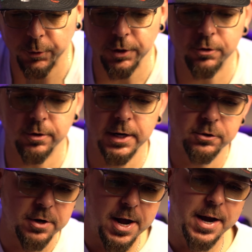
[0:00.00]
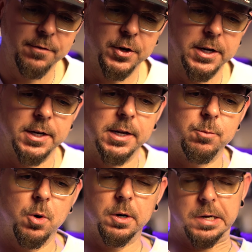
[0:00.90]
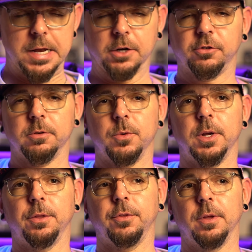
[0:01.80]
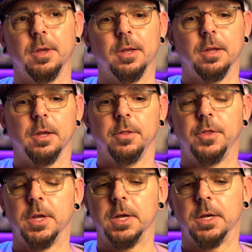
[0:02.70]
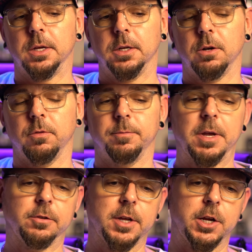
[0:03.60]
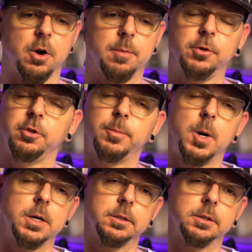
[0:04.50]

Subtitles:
the direct drive, you're gonna get more connection with the, basically like your armature bar.